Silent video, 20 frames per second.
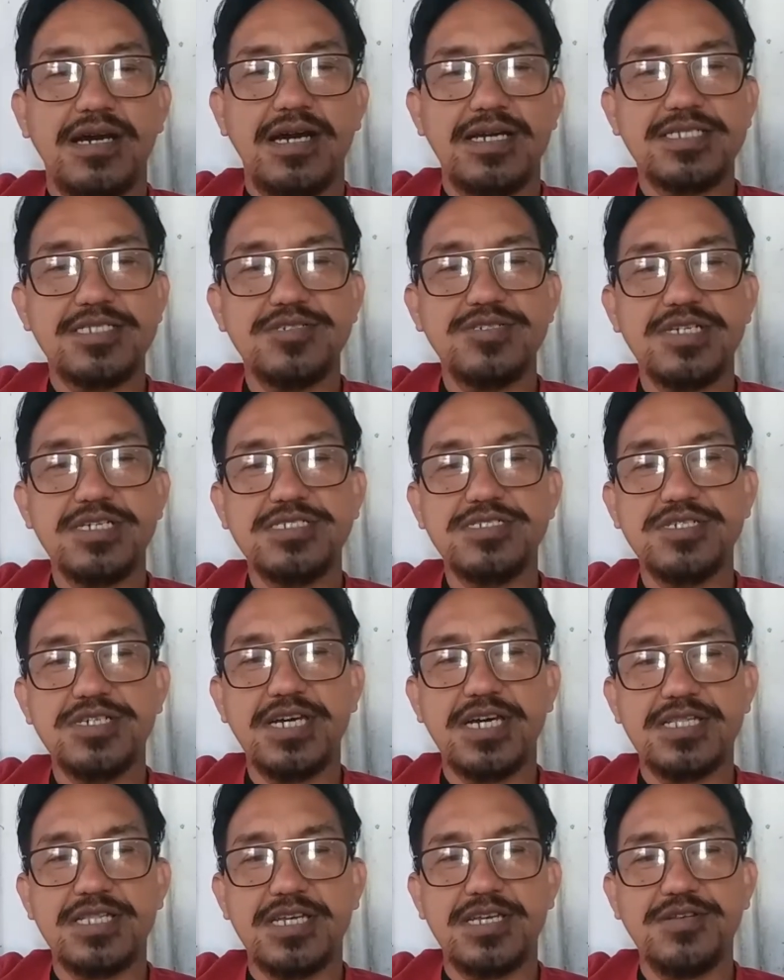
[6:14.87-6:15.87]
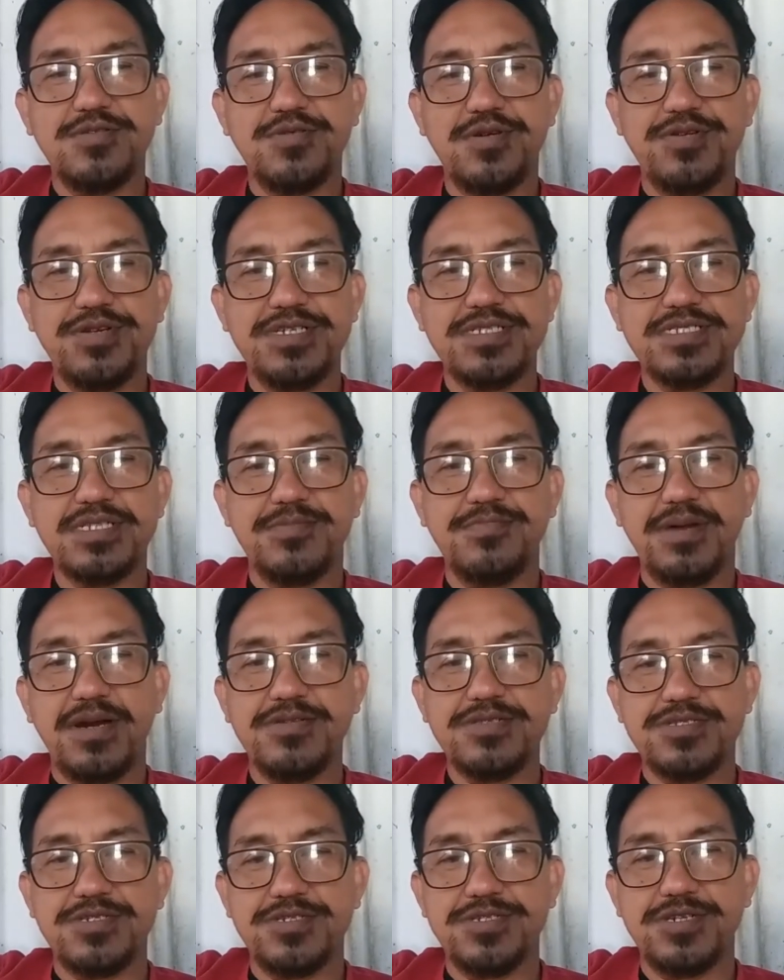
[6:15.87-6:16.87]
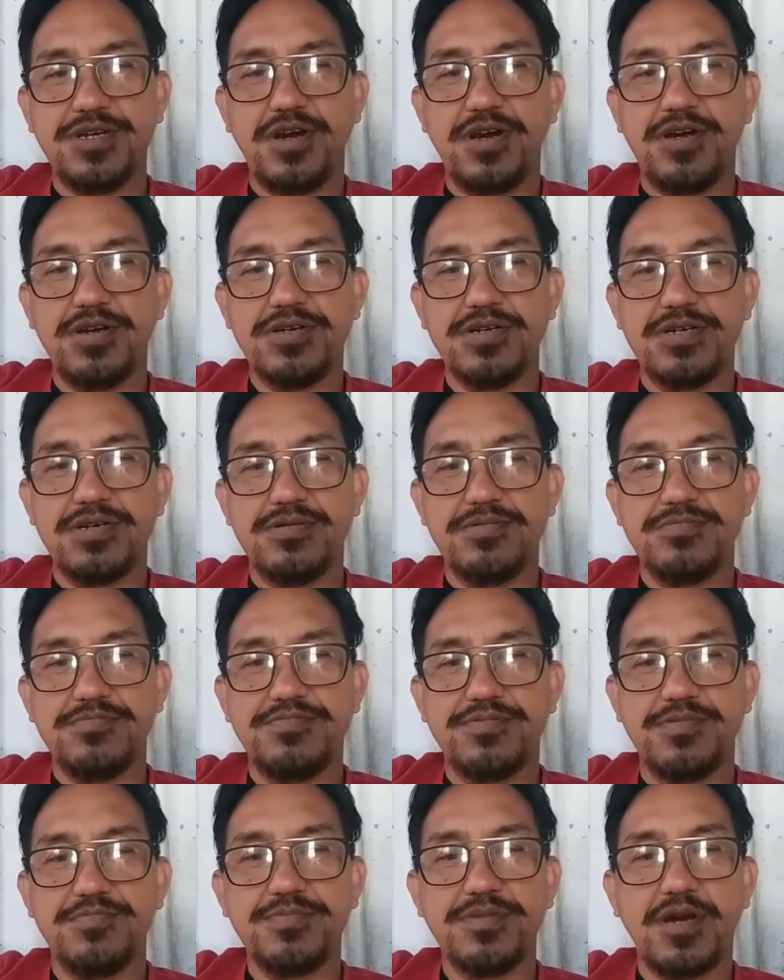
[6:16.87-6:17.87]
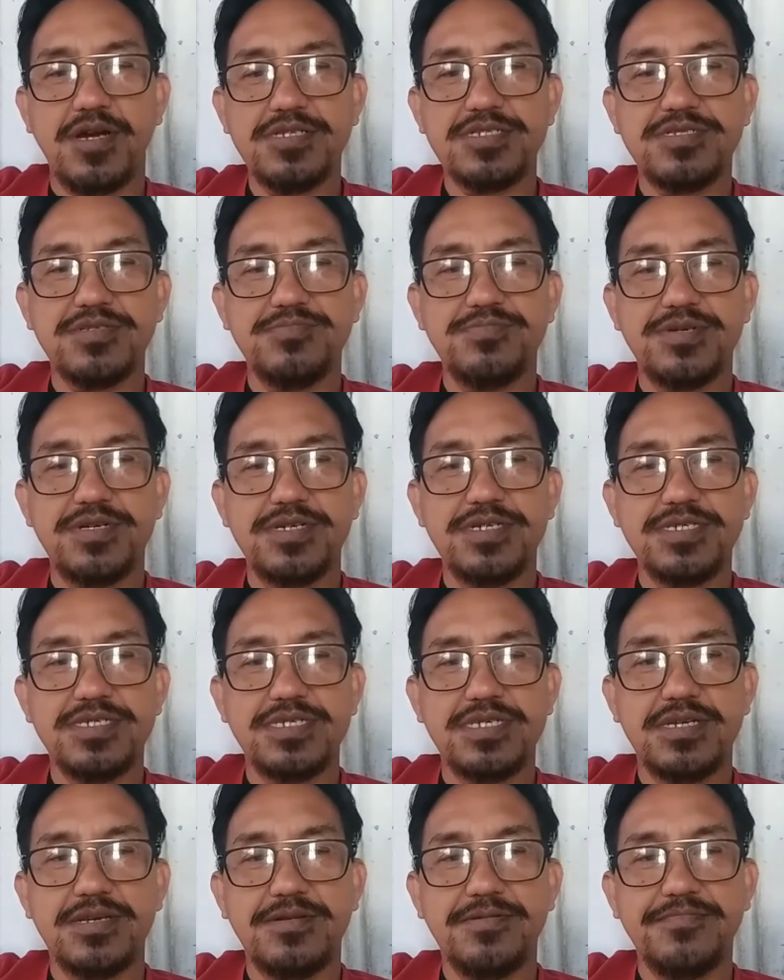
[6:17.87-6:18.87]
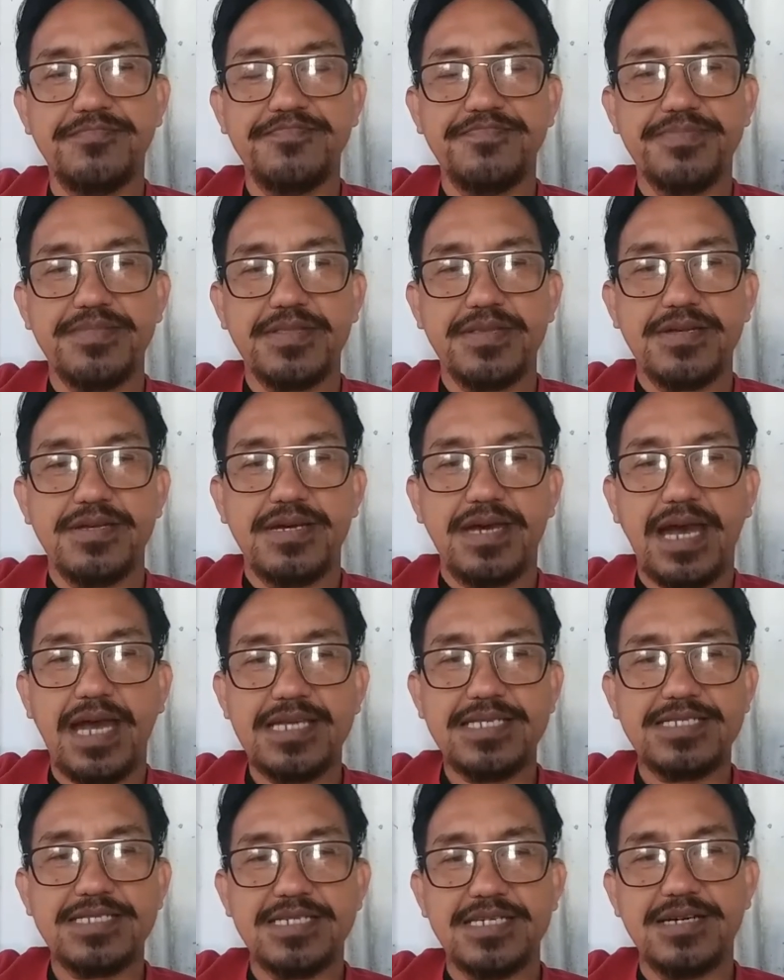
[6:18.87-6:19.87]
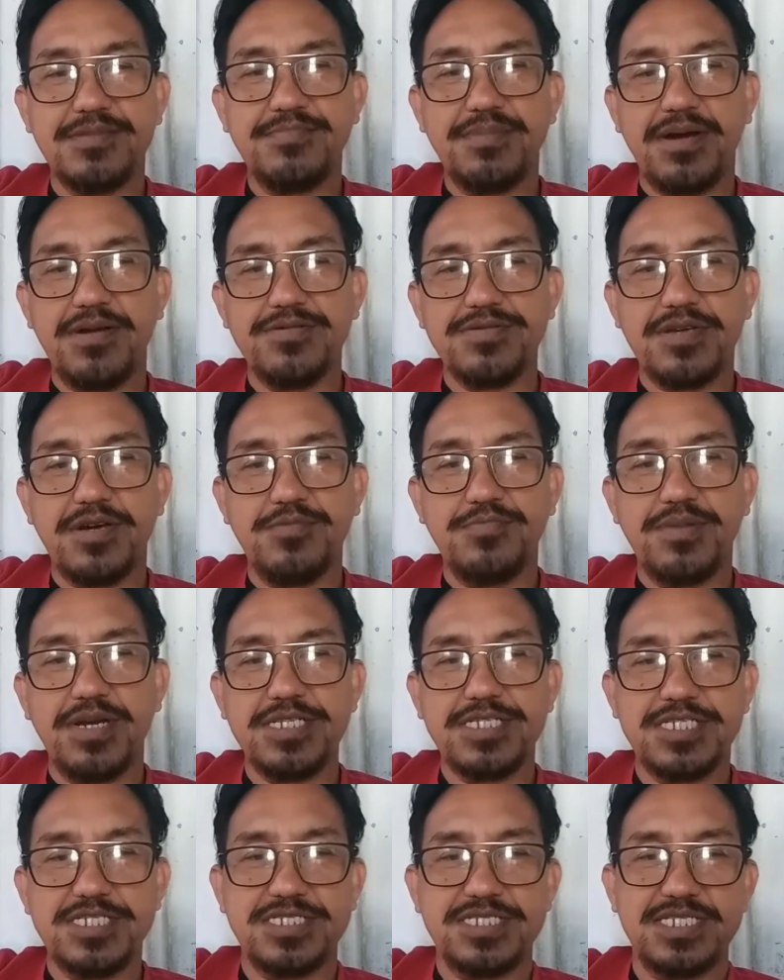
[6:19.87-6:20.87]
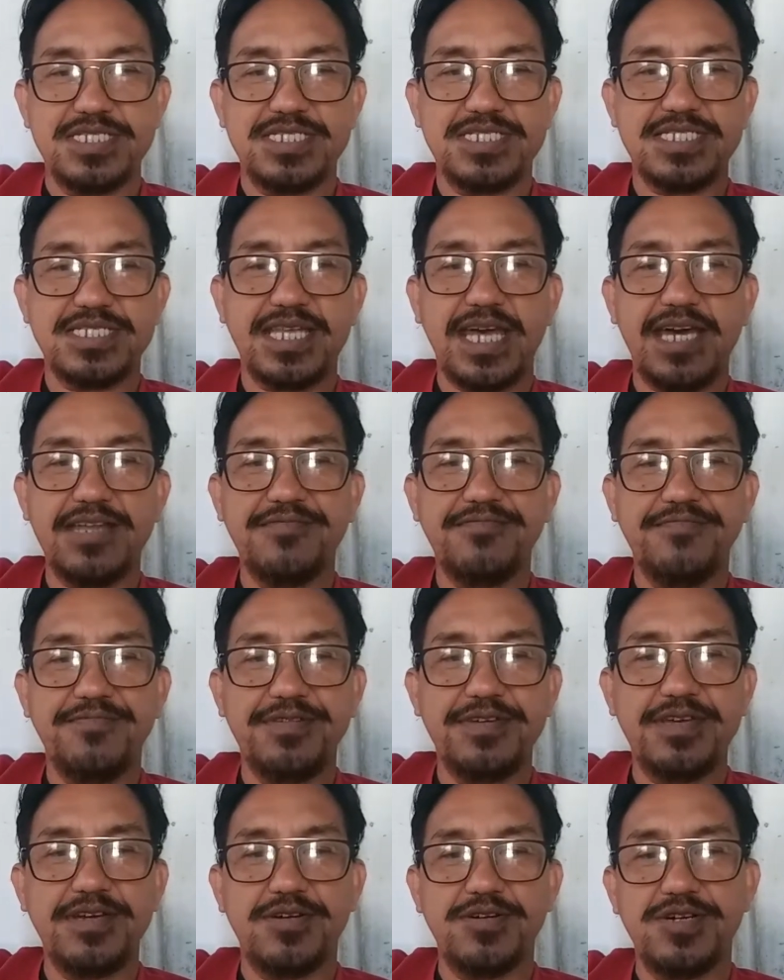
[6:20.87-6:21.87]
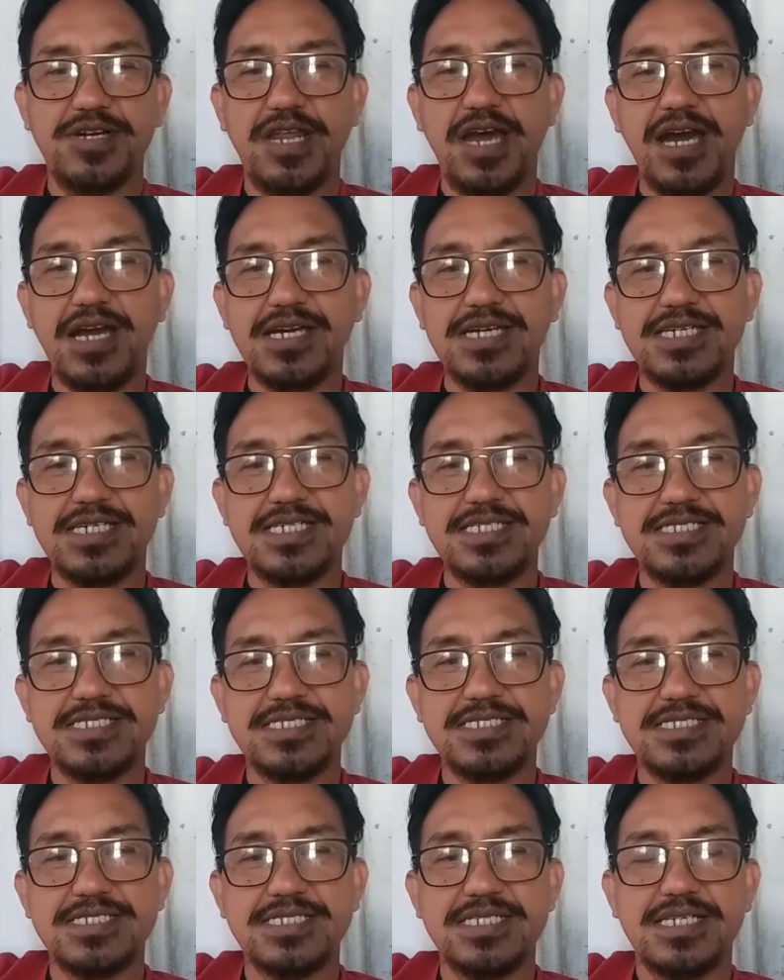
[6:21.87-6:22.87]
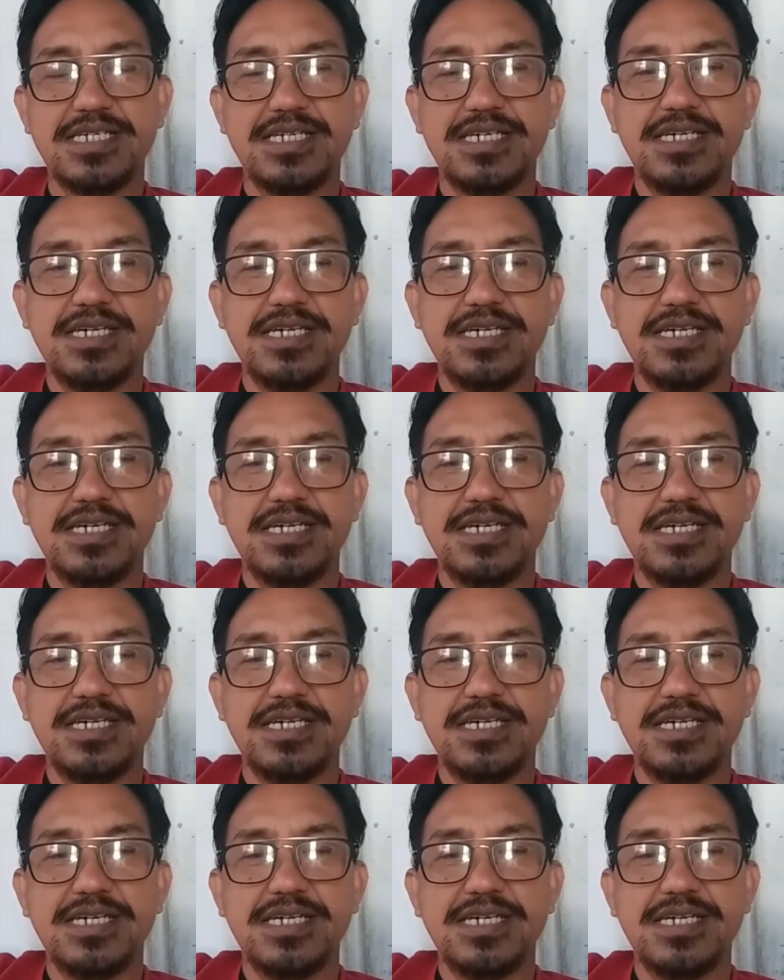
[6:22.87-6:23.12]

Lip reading: As soon as you get inquiries about your dog from customers asking about how much is his stud fee or lock-ins,